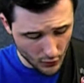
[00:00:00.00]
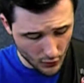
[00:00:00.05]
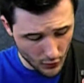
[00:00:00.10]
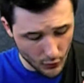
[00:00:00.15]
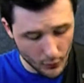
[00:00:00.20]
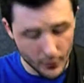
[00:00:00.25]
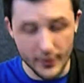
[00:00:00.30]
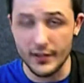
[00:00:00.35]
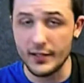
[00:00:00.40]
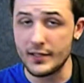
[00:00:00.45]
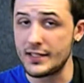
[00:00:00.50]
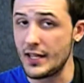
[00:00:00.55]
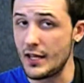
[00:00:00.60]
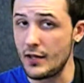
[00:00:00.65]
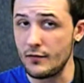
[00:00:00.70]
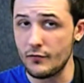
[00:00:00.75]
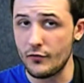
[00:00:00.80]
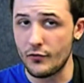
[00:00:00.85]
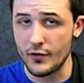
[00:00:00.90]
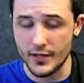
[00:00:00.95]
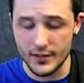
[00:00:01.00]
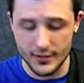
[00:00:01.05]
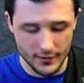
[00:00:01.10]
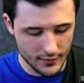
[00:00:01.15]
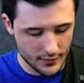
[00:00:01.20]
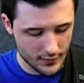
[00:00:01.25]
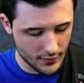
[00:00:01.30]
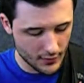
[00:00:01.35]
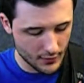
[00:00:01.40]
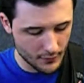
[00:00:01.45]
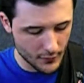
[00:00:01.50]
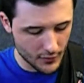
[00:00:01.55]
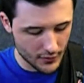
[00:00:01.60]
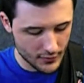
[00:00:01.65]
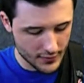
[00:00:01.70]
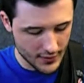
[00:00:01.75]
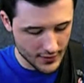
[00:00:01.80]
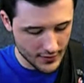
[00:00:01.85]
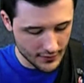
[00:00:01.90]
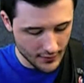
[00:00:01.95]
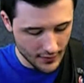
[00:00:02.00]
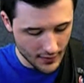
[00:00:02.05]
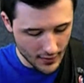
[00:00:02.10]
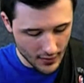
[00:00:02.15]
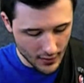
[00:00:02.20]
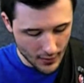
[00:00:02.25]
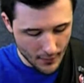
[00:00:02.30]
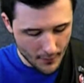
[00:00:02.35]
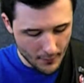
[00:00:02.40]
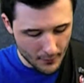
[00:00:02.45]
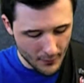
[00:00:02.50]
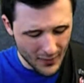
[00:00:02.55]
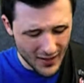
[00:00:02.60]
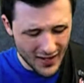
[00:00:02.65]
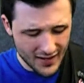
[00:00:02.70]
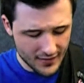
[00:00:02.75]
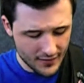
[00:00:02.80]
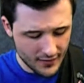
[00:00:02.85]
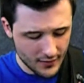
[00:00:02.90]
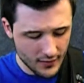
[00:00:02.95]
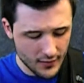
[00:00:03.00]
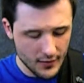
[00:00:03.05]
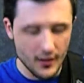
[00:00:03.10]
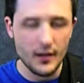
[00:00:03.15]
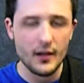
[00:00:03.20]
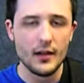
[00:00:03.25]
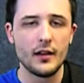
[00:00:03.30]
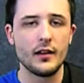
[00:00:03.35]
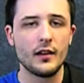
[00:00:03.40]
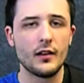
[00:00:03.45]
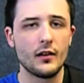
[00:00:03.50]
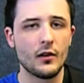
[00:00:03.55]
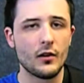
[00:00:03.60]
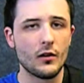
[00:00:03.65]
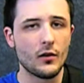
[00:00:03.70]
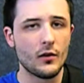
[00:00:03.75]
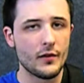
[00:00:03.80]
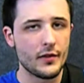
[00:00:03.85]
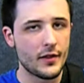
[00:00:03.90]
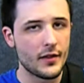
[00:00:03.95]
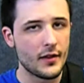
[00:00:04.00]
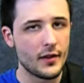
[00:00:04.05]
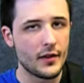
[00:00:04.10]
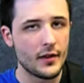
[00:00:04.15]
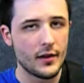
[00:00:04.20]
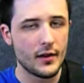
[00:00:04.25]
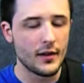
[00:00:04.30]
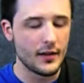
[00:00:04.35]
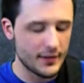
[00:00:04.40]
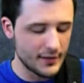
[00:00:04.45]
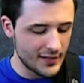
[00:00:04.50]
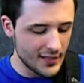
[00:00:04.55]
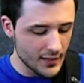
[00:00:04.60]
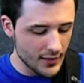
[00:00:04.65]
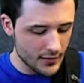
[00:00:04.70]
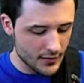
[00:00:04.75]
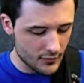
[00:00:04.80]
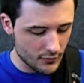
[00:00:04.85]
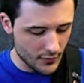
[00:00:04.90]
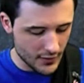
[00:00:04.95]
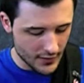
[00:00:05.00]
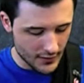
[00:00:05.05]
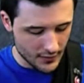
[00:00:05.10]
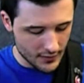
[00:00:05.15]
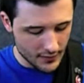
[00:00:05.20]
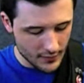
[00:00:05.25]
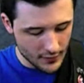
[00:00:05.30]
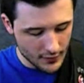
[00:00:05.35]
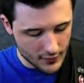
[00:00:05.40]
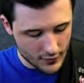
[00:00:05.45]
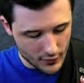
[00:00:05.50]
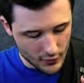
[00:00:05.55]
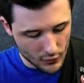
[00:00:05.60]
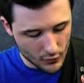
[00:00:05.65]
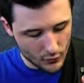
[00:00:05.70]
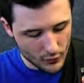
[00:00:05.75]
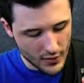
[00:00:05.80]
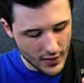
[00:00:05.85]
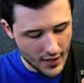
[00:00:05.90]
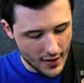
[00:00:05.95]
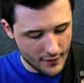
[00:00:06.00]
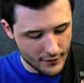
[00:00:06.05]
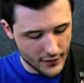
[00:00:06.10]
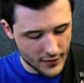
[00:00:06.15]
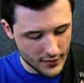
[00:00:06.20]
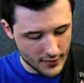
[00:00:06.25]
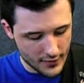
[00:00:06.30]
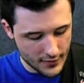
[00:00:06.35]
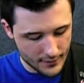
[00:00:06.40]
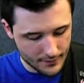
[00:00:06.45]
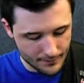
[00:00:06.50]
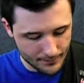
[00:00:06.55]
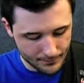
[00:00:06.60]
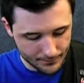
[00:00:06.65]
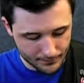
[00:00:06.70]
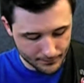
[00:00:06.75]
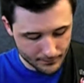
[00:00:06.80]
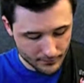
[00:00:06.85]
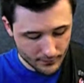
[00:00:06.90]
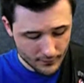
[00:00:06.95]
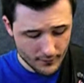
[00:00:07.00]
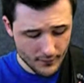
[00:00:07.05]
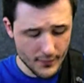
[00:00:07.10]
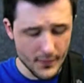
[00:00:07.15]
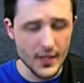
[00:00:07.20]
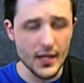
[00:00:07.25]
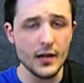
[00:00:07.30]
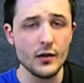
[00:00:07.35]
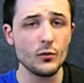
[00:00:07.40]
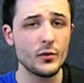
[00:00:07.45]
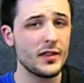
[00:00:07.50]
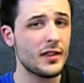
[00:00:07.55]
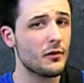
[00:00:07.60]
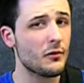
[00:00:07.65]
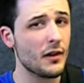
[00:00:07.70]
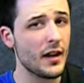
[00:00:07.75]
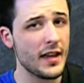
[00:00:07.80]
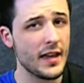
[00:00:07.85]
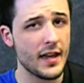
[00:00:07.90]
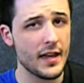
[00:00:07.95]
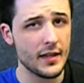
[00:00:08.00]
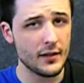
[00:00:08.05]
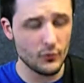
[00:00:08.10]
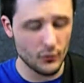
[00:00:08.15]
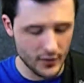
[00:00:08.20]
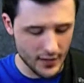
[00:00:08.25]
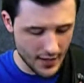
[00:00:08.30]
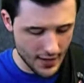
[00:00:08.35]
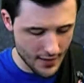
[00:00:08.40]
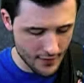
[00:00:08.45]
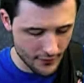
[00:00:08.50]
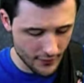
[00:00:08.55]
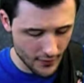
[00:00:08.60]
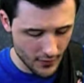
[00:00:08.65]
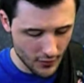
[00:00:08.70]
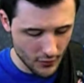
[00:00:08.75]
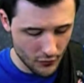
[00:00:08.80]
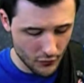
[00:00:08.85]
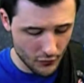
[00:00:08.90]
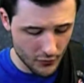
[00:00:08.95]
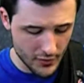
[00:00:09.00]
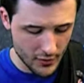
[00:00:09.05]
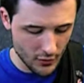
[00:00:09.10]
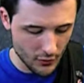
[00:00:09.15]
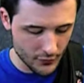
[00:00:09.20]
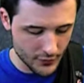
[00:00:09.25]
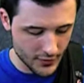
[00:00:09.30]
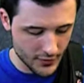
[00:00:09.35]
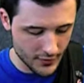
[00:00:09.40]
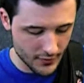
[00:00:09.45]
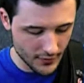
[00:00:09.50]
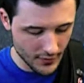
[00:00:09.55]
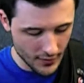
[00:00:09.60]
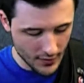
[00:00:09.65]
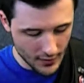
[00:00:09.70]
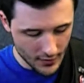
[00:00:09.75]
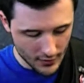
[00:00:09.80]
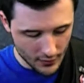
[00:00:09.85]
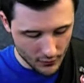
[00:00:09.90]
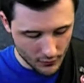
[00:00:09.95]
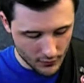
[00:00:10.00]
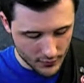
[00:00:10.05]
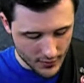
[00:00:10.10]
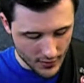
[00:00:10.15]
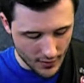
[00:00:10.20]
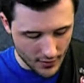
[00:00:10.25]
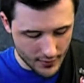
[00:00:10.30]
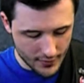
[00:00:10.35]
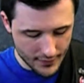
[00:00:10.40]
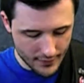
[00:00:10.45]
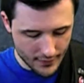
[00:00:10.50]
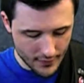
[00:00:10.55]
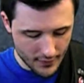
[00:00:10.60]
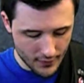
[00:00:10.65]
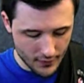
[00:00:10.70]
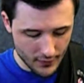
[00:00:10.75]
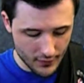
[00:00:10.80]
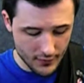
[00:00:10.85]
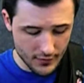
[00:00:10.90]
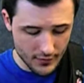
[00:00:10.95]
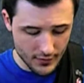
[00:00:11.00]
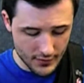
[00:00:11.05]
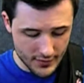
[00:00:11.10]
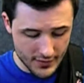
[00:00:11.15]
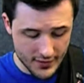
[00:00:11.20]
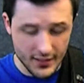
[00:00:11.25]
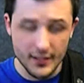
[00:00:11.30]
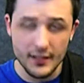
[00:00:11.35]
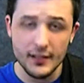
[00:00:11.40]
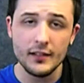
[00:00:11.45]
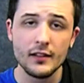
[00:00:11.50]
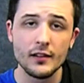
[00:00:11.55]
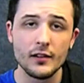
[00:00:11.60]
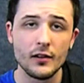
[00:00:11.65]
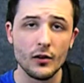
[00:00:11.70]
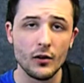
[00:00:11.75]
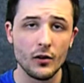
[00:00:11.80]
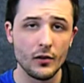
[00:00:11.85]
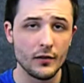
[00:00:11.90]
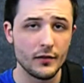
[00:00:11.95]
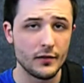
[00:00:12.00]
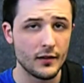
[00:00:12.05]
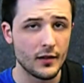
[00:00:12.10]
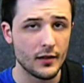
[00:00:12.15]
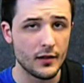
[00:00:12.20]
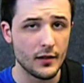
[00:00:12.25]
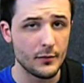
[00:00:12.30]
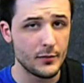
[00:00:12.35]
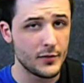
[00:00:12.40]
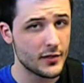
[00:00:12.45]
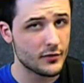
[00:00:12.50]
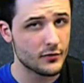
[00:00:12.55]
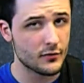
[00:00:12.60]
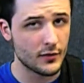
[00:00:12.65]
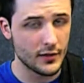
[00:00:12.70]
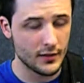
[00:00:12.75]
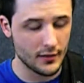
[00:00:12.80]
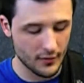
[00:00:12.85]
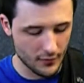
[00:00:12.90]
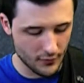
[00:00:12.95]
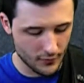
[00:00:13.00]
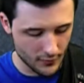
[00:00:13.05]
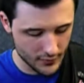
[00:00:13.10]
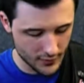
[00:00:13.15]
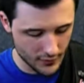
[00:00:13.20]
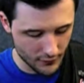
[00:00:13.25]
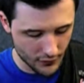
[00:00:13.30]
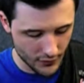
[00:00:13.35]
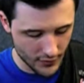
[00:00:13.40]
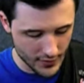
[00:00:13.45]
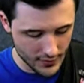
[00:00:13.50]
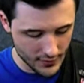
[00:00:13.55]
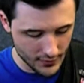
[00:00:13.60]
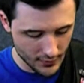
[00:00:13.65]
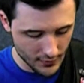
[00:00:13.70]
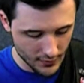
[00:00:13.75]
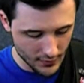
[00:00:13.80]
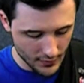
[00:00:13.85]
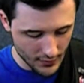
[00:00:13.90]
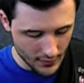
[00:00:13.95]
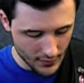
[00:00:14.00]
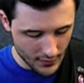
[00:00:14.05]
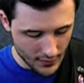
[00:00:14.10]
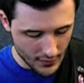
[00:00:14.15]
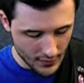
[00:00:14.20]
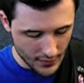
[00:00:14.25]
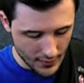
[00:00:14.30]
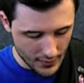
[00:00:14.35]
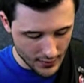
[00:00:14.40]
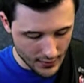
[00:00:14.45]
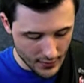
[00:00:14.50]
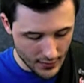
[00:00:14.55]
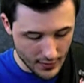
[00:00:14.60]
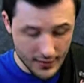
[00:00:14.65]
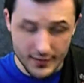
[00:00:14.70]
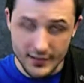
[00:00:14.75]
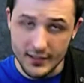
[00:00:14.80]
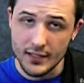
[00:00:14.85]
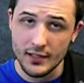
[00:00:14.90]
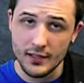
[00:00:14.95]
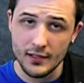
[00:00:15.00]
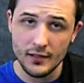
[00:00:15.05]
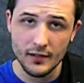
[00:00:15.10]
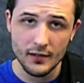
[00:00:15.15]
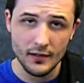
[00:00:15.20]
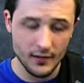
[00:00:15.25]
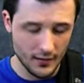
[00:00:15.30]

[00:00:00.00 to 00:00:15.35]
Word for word: over the same fret, number 10, but on the D string. So we have this. And with the right hand we have three notes, which are C on the B string, 13th fret, uh, G